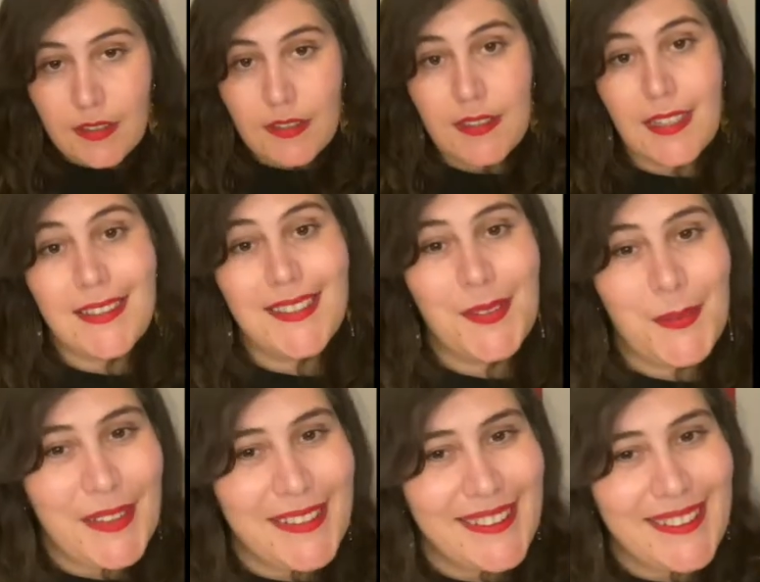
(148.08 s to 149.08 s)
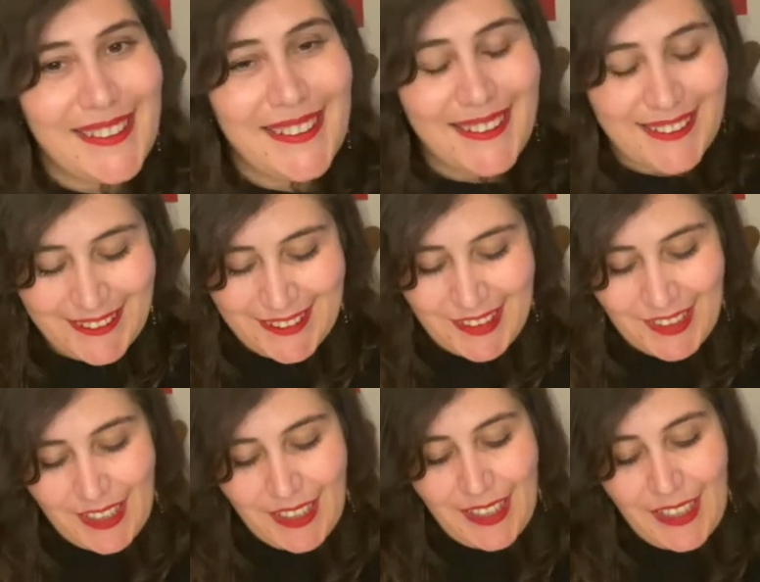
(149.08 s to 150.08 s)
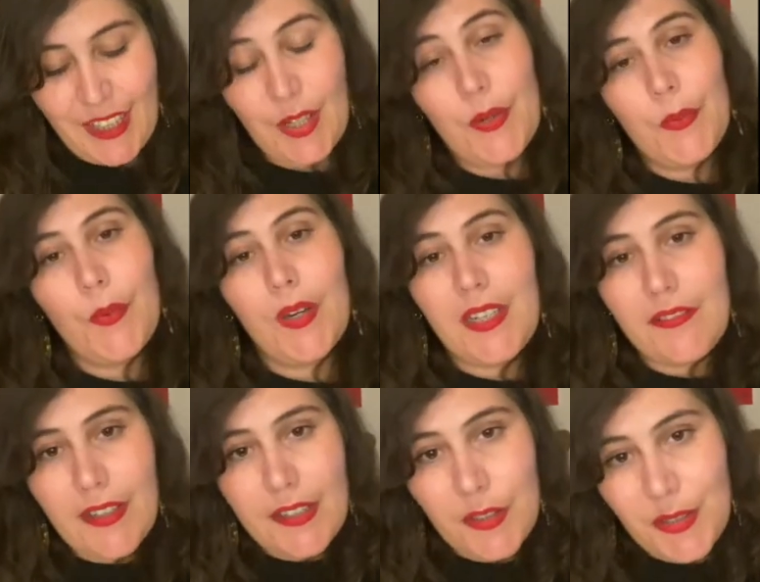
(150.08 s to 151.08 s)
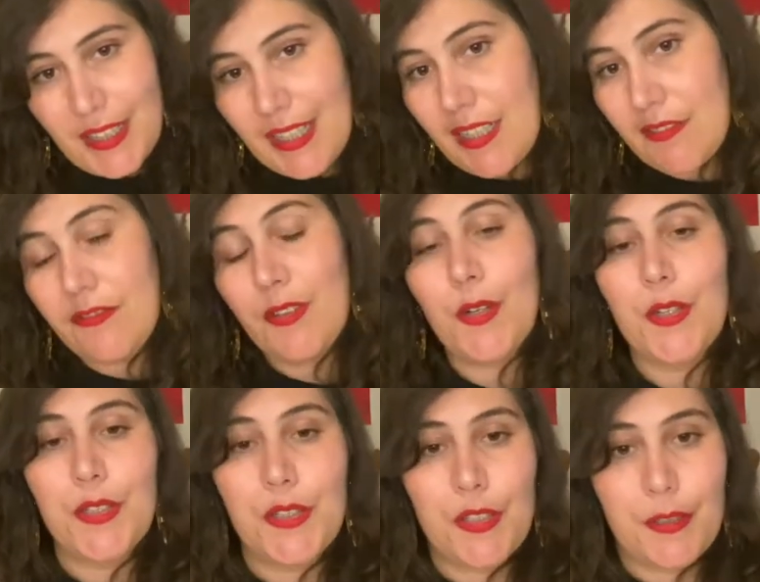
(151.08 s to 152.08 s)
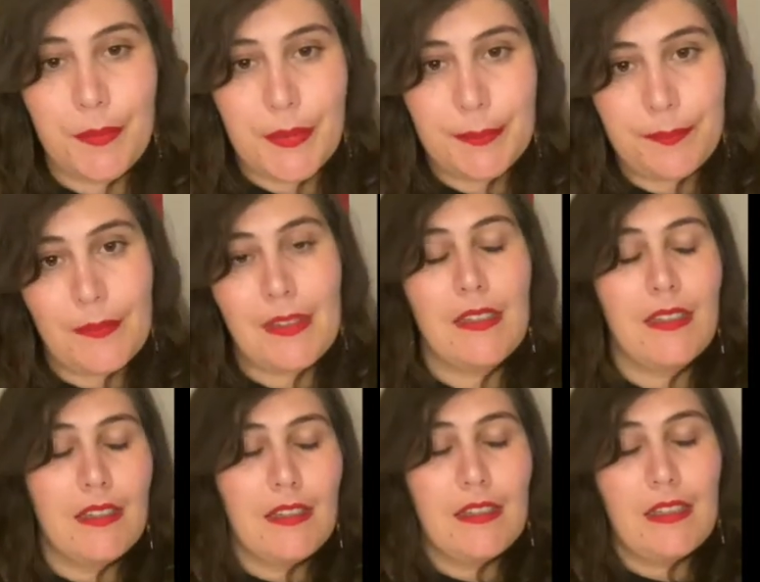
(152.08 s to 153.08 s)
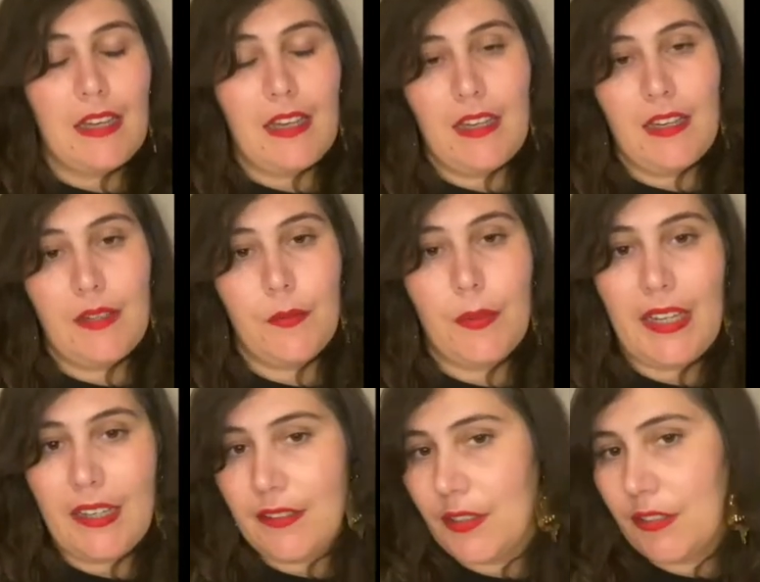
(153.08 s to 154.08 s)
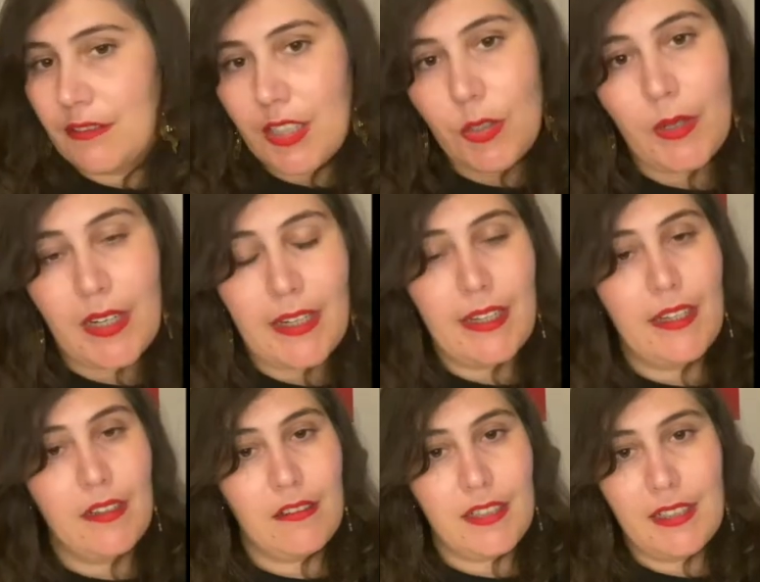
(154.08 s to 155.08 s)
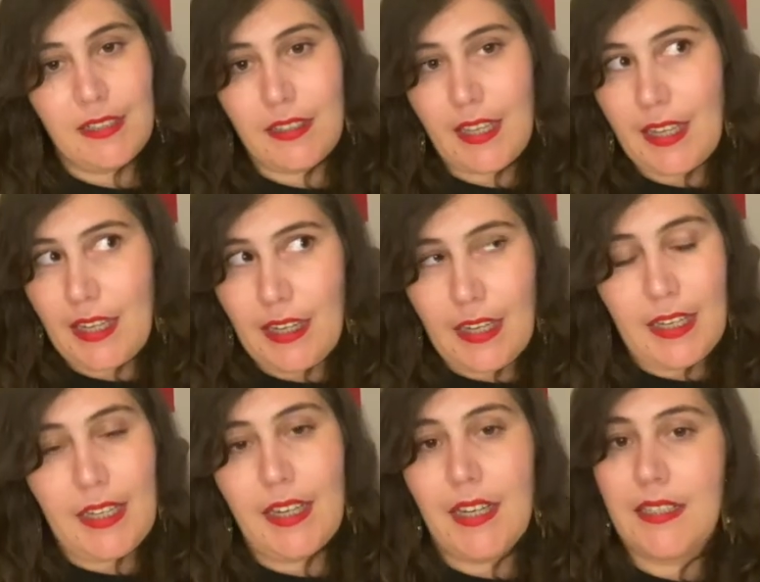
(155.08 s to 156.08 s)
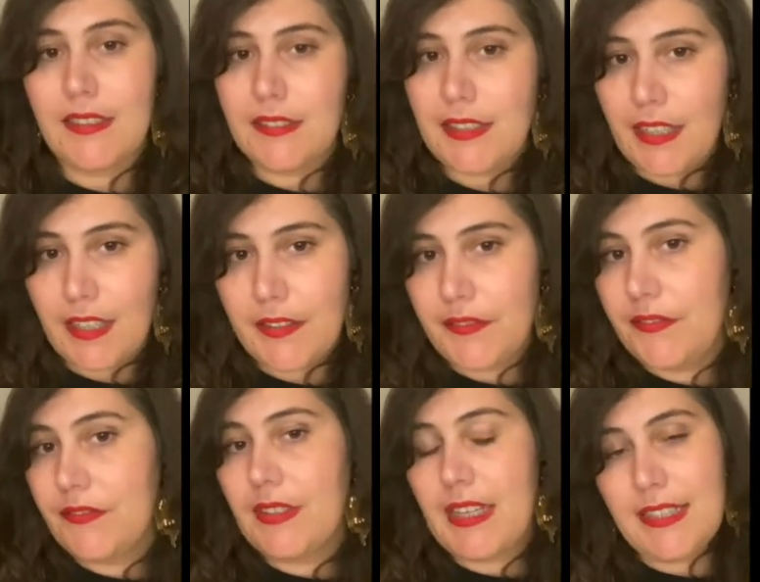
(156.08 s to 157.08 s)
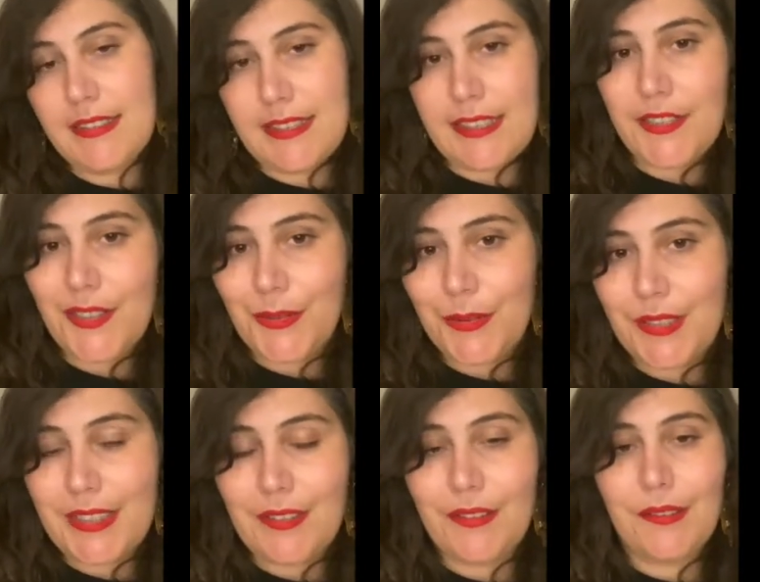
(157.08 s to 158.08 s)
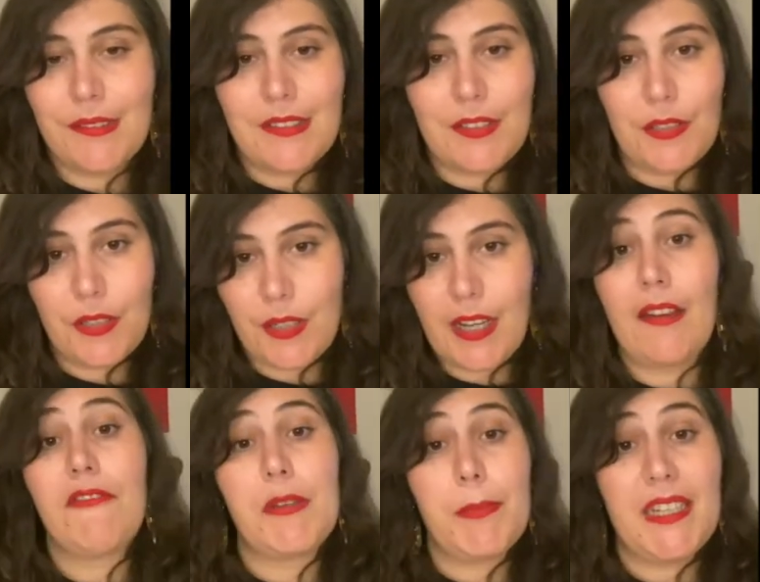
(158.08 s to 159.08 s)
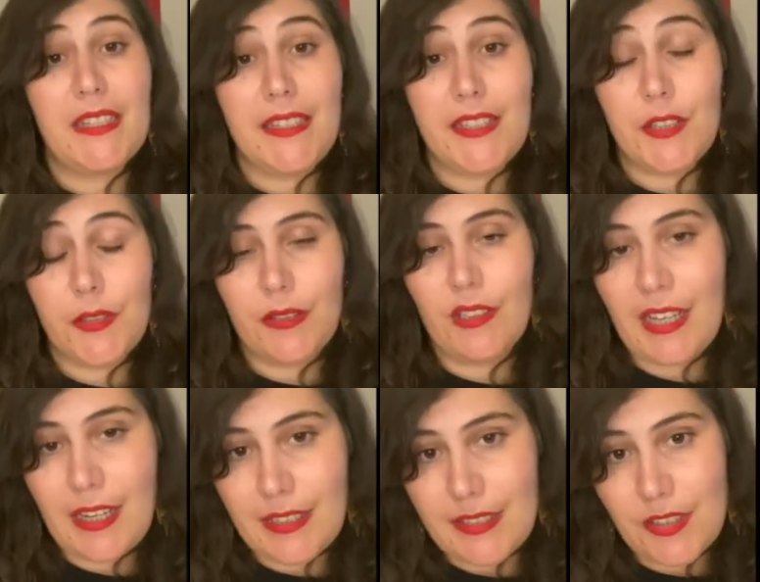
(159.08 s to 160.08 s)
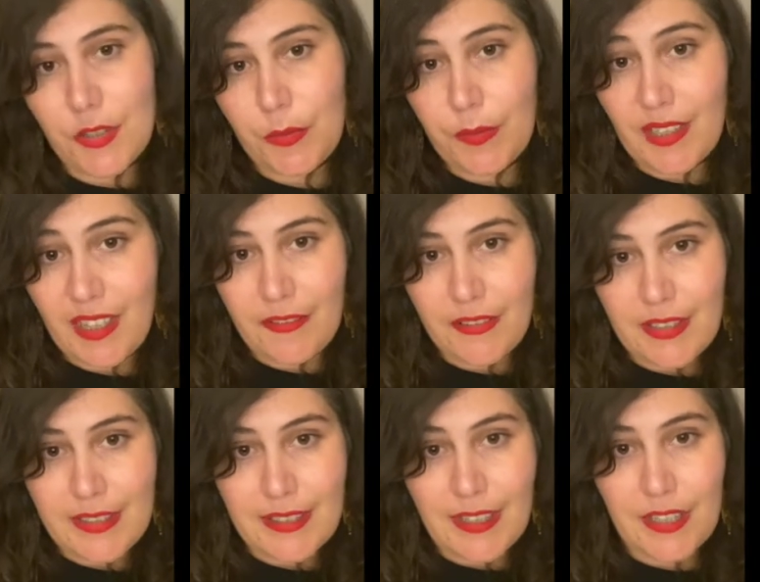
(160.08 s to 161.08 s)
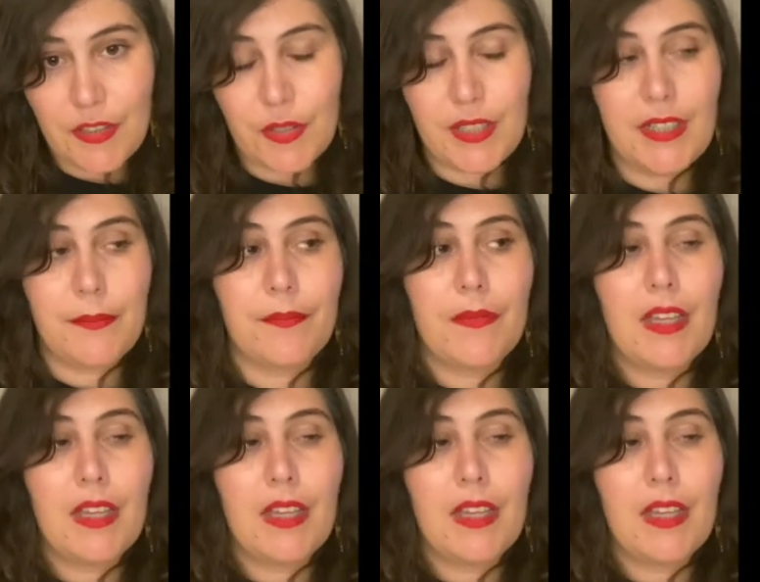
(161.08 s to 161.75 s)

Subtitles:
Next question. What if I don't have Photoshop? We are not requiring any artist to have these digital skills. You don't have to be a digital artist to apply for this art tram.